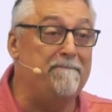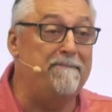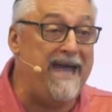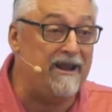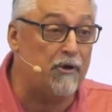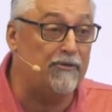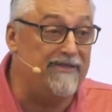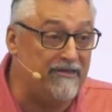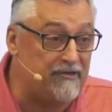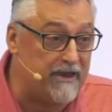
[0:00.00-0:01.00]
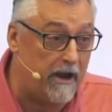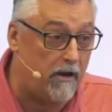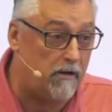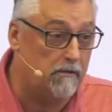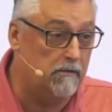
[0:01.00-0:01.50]
better this year.
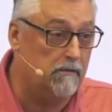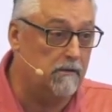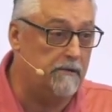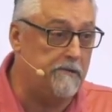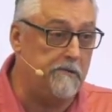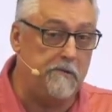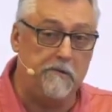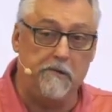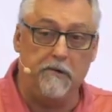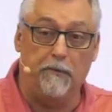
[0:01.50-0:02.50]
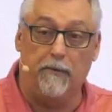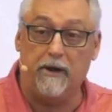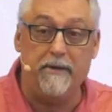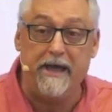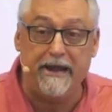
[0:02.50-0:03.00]
What are
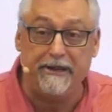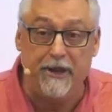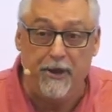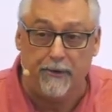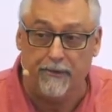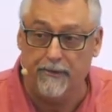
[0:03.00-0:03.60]
we going to do?